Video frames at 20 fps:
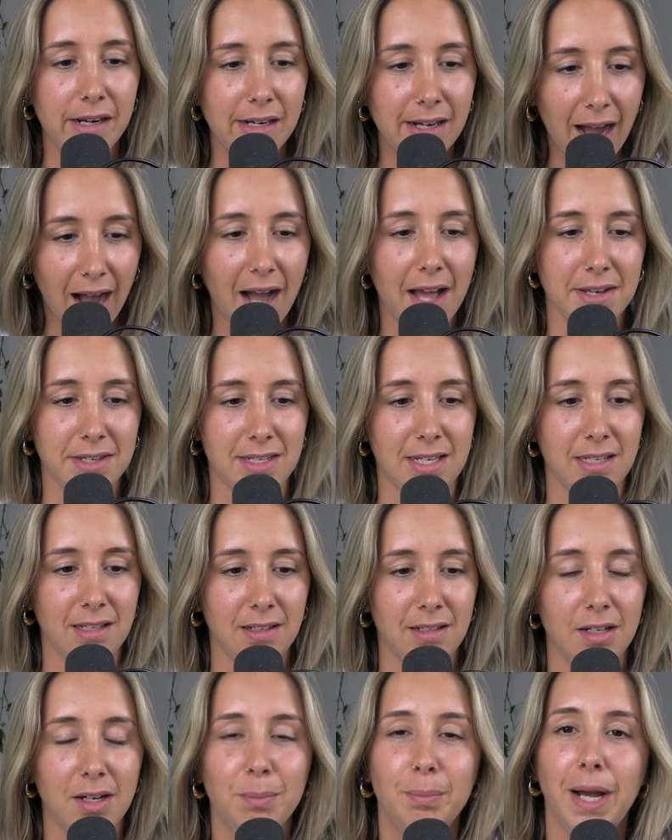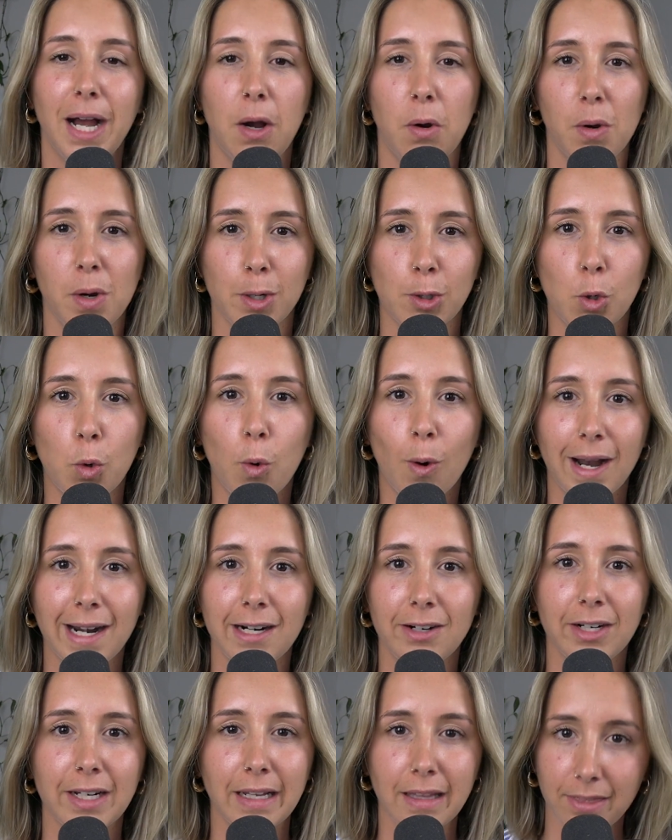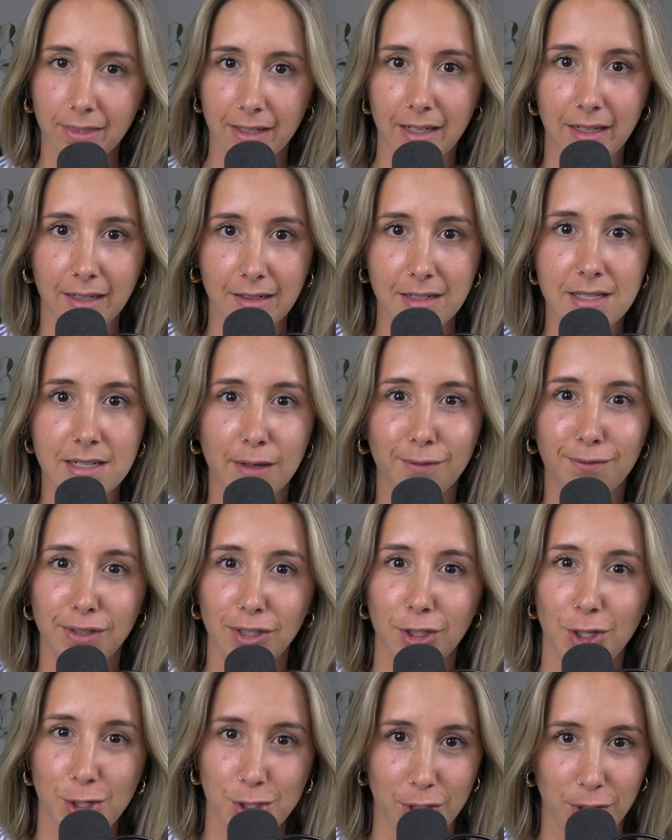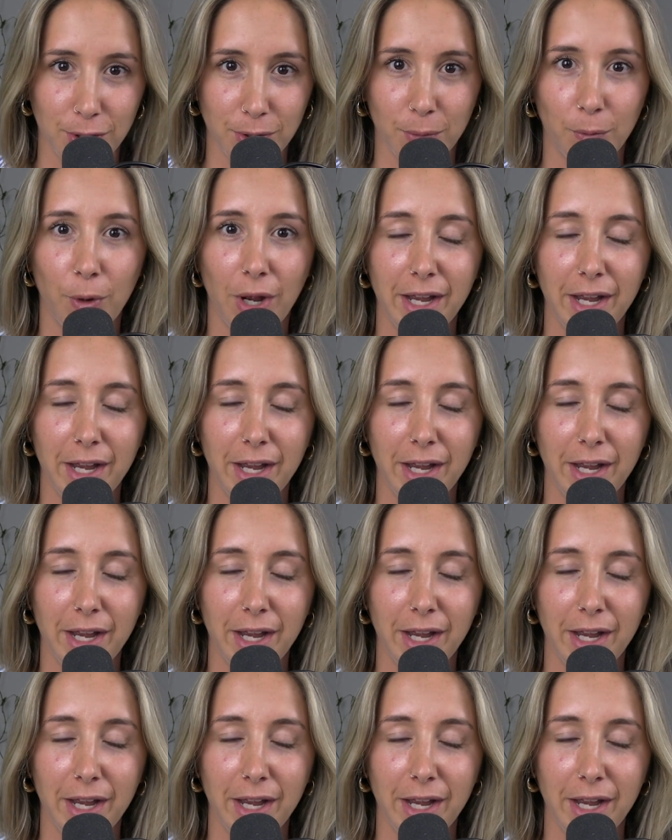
not about acquiring things to feel a certain